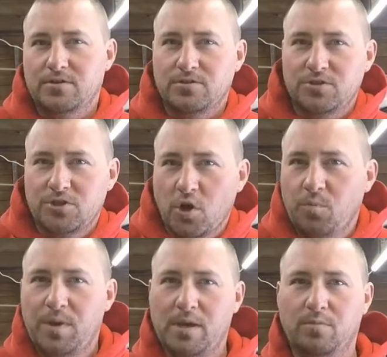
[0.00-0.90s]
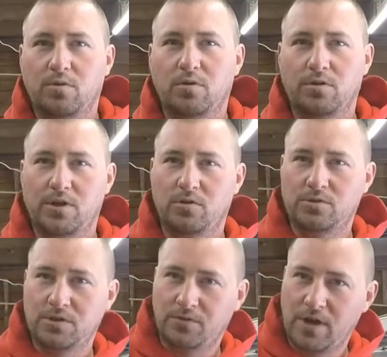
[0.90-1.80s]
show people
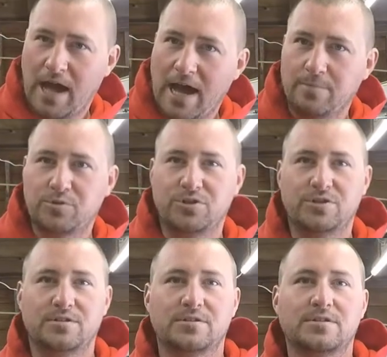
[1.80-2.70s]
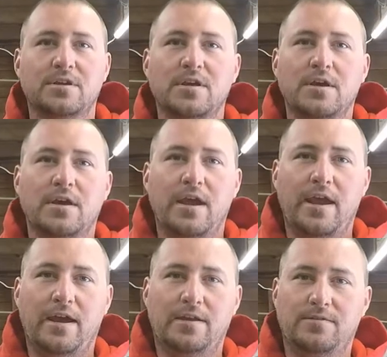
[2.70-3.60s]
different options.
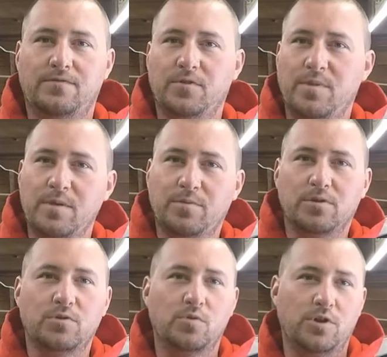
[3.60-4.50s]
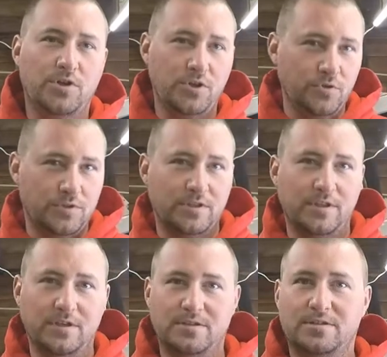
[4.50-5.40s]
And for people who are new to
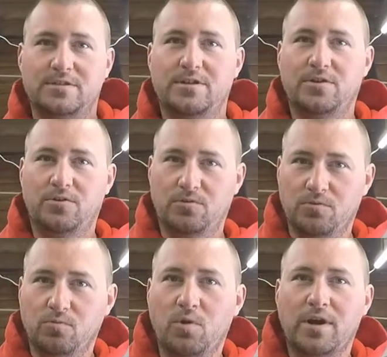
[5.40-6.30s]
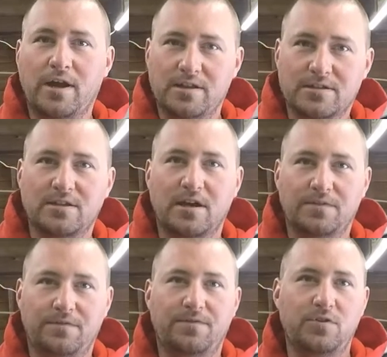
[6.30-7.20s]
this, what kind of
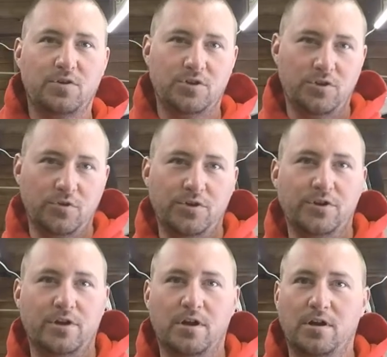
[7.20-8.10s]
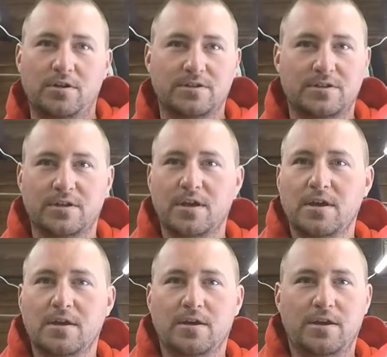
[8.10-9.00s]
stuff you can do to your cars.
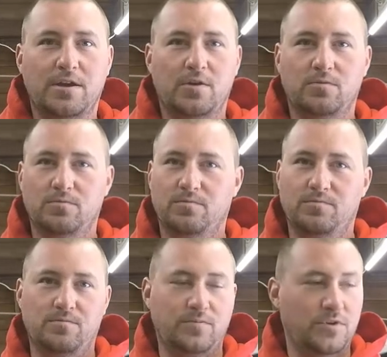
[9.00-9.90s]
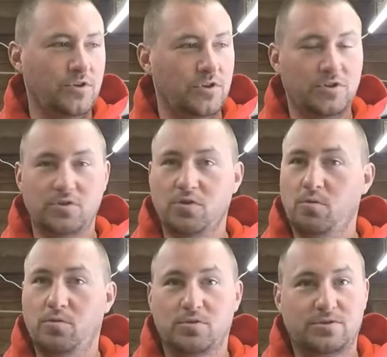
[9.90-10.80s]
You can do
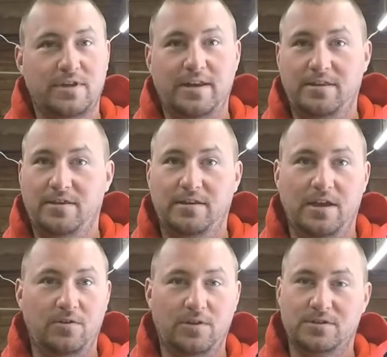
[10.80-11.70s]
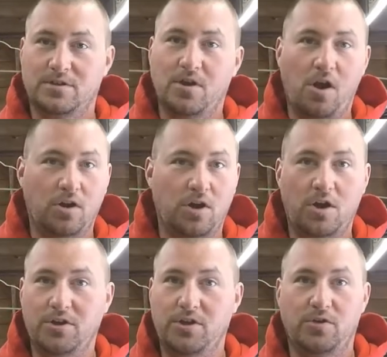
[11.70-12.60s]
almost anything now. It's car
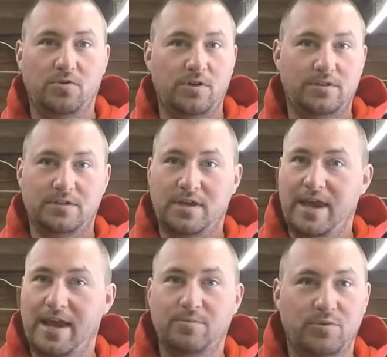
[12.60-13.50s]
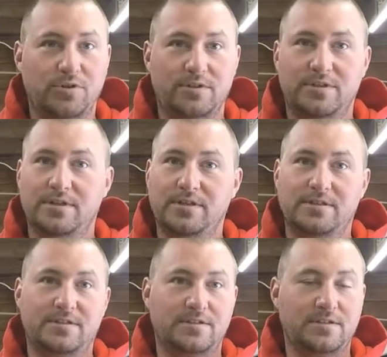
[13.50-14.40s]
audio, it's cameras,
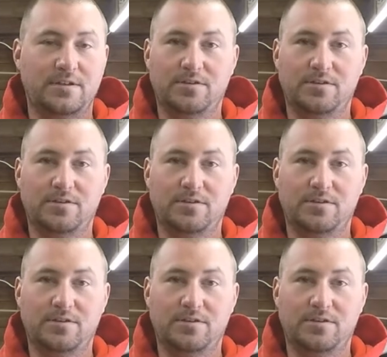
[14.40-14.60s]
it's